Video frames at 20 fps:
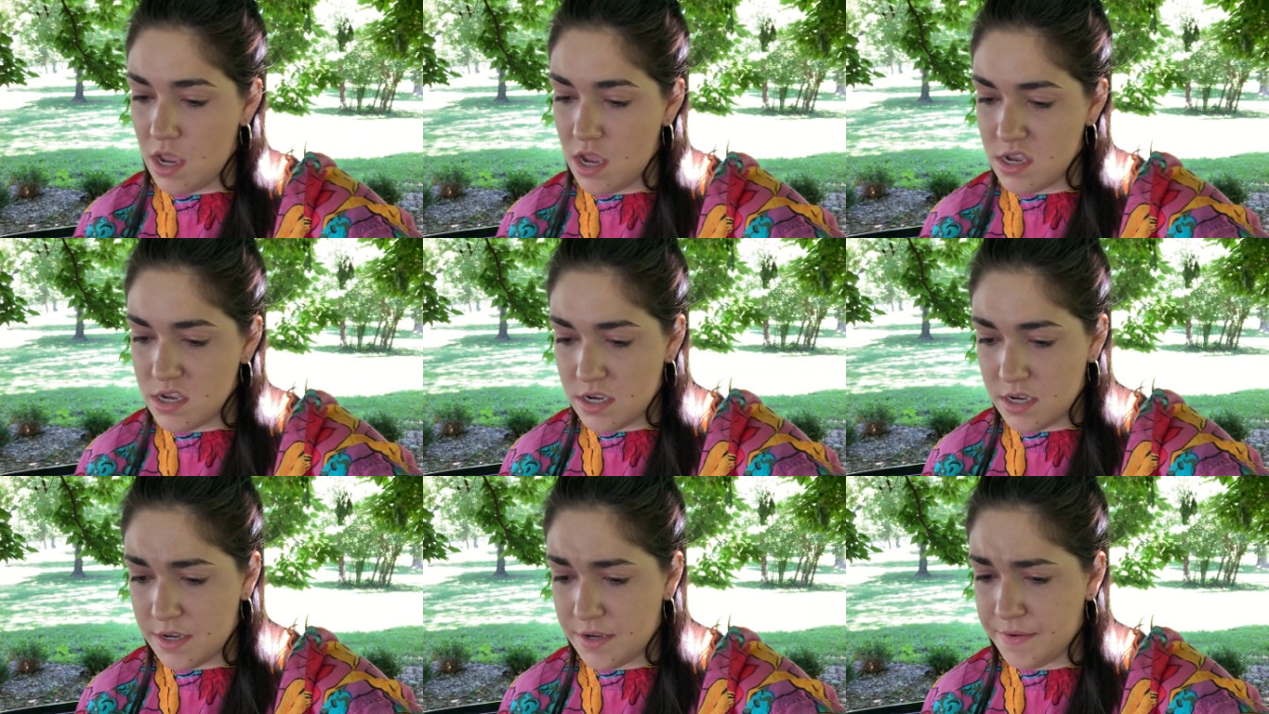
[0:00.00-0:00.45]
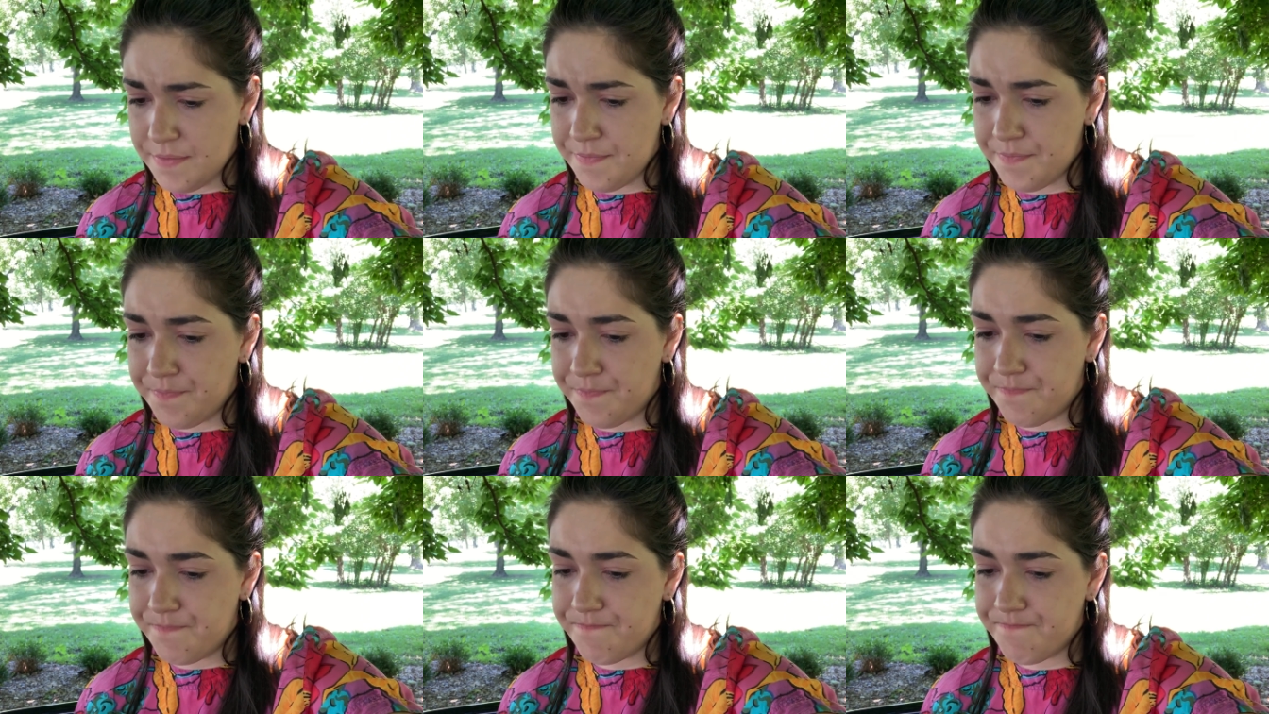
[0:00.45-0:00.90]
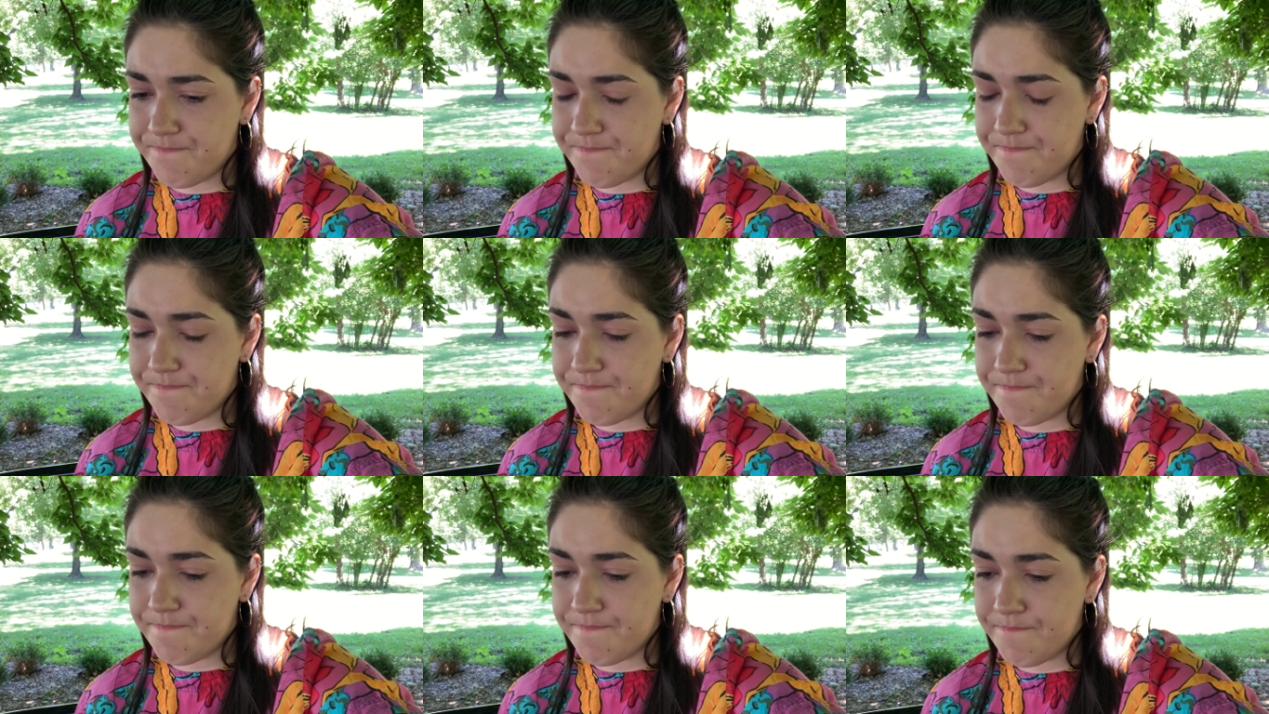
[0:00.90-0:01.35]
Um,
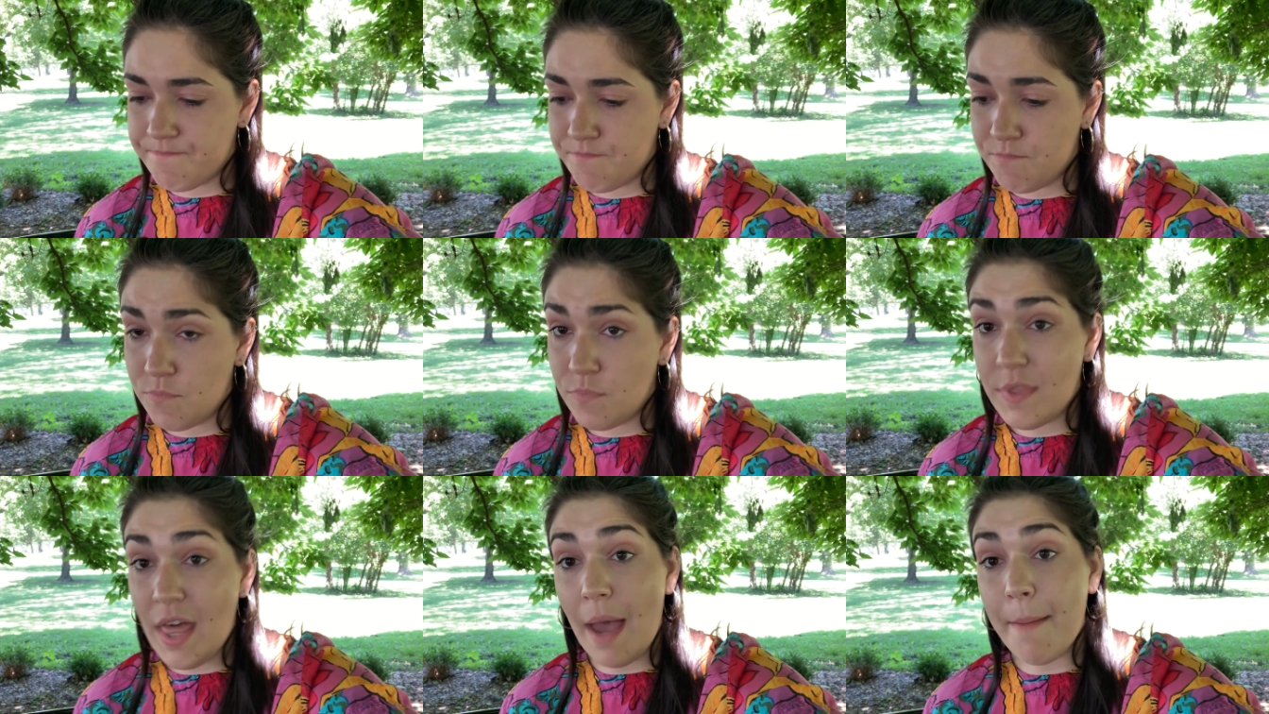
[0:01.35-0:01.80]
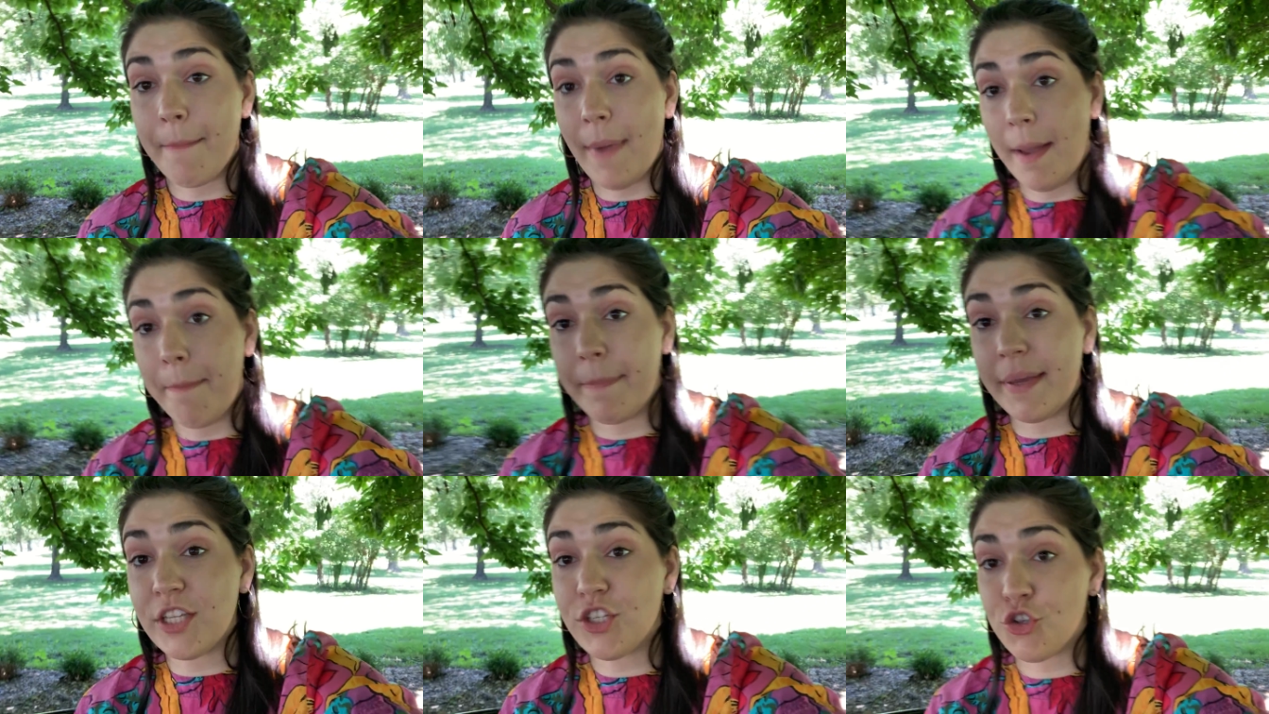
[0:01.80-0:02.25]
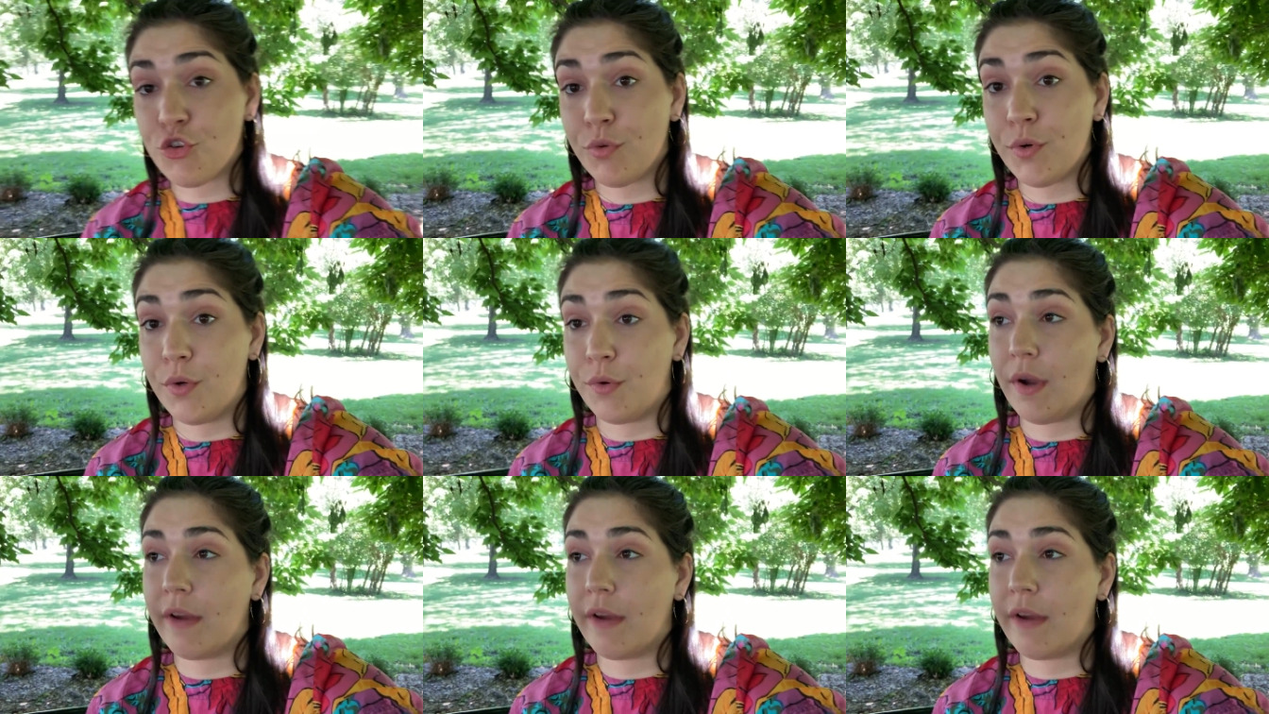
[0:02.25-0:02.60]
that might be true.